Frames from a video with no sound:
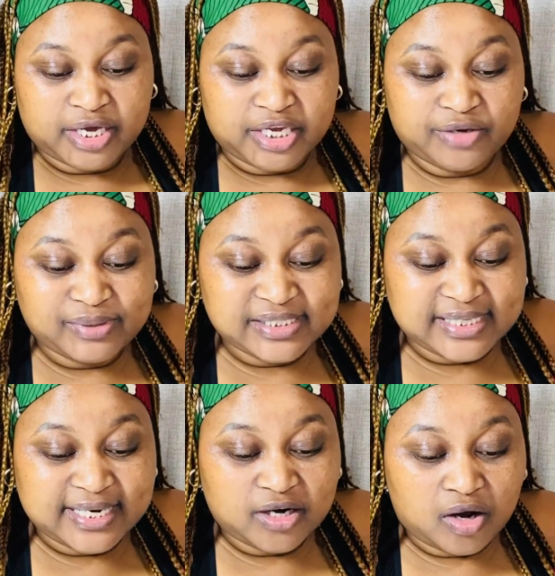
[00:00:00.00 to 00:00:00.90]
It was
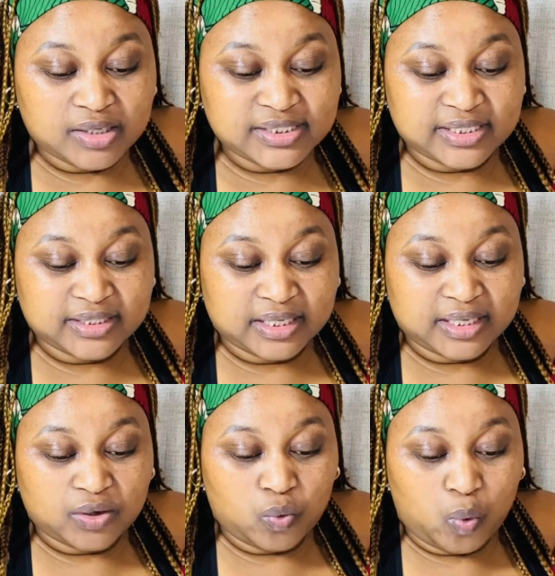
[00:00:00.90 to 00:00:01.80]
then asked,
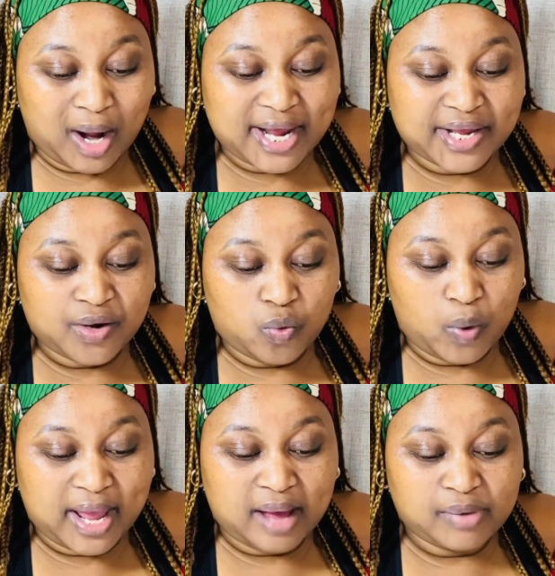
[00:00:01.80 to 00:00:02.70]
why
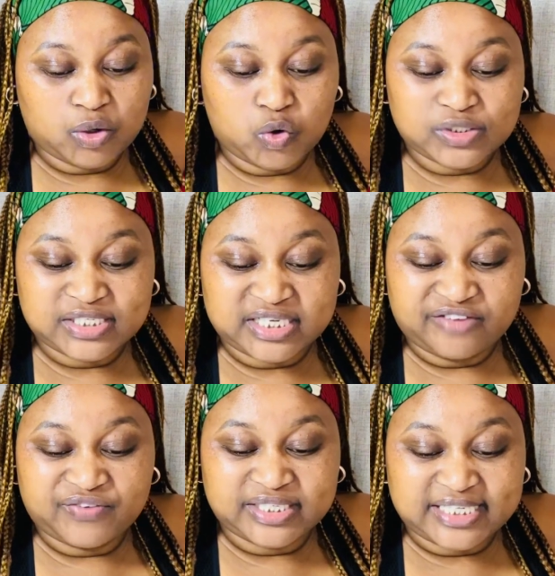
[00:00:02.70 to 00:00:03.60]
were Amakhosi
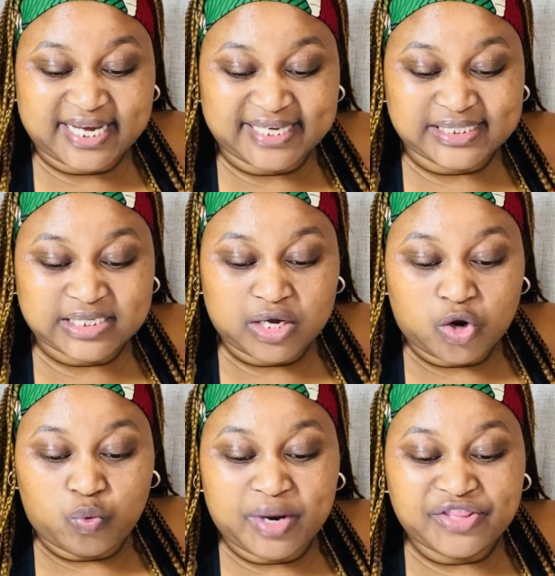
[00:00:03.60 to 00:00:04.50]
given tags
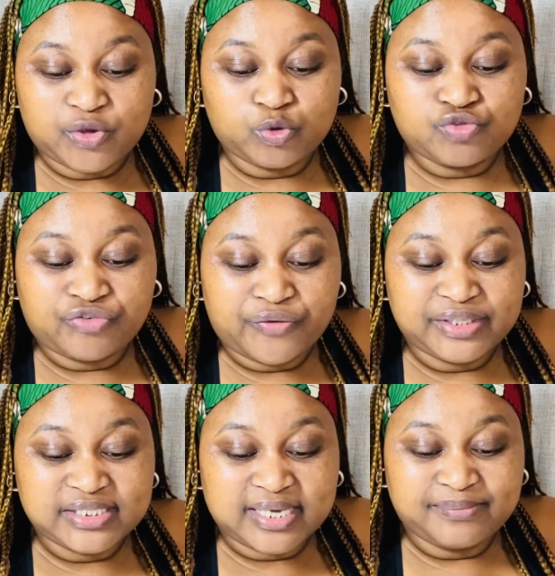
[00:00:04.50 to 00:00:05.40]
when those very
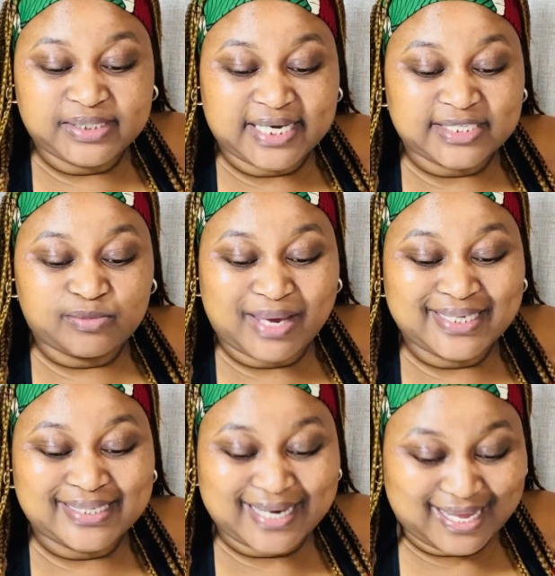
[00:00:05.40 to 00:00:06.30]
same tags
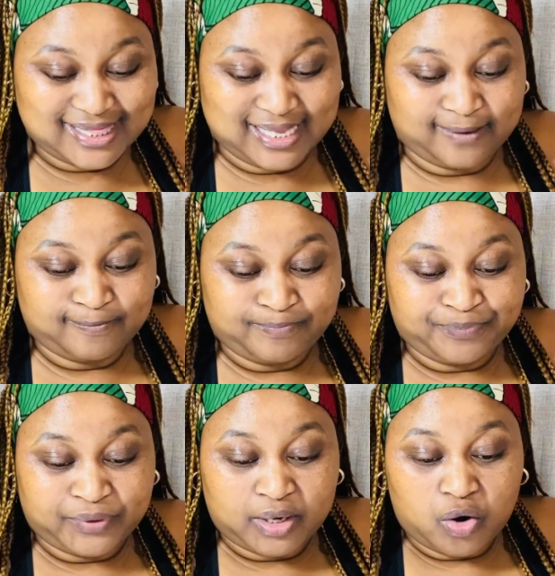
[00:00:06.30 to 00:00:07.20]
meant nothing?
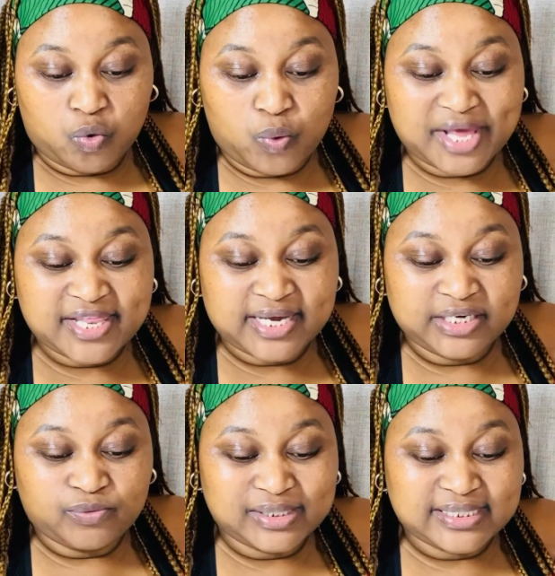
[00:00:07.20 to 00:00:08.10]
Whether
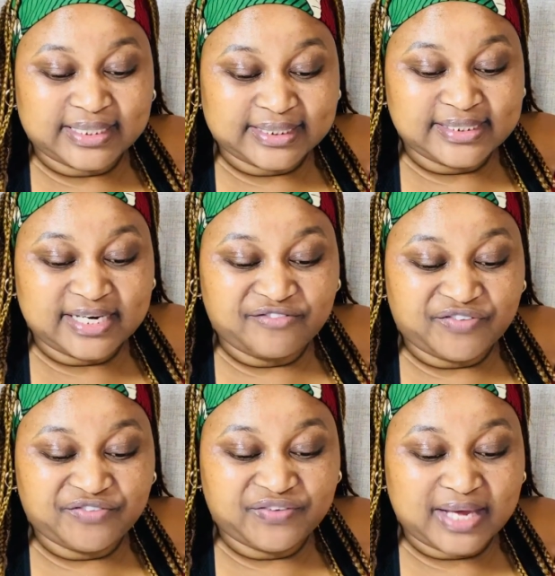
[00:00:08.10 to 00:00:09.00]
it was a written
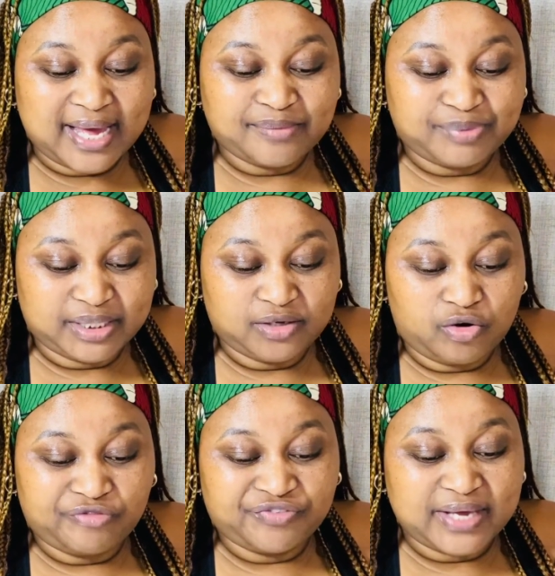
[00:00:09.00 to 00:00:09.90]
VVIP
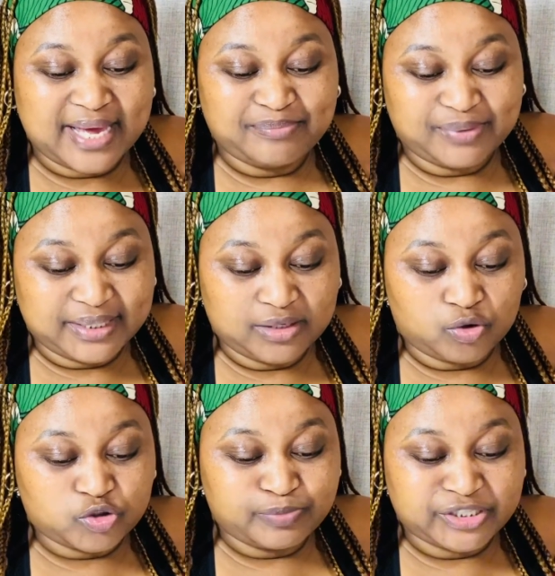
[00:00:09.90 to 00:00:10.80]
or VIP
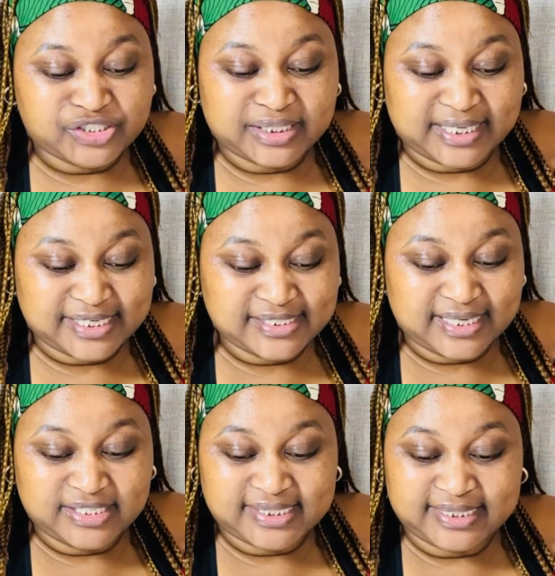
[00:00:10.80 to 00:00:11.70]
or special guest
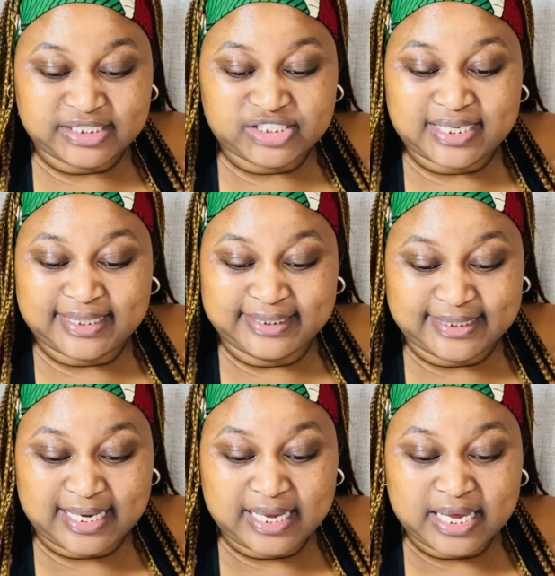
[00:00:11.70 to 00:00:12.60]
and traditional
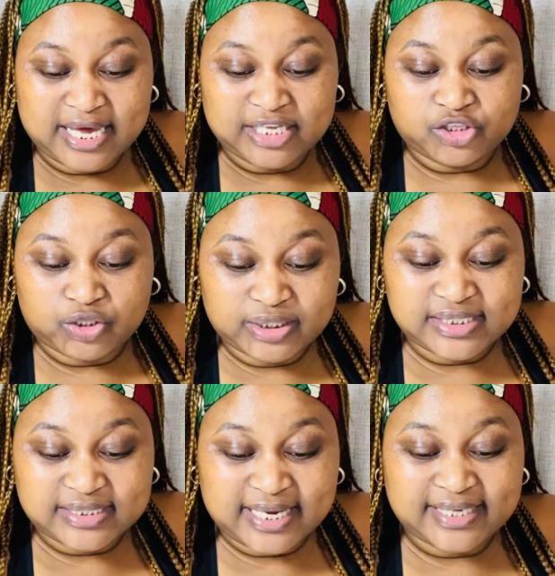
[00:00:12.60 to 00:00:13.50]
leader,
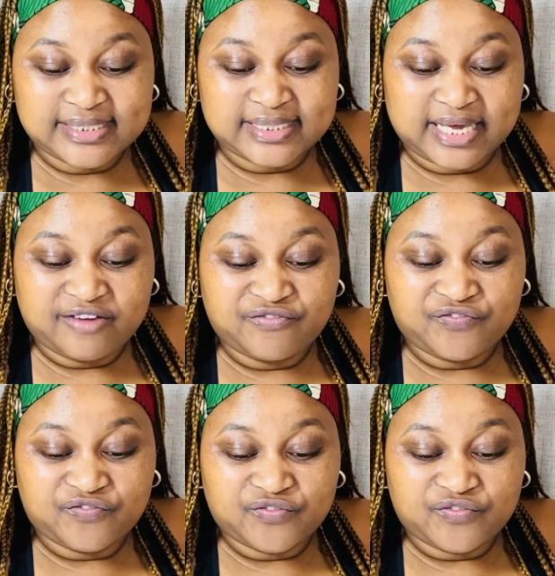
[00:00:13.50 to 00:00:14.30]
these tags gave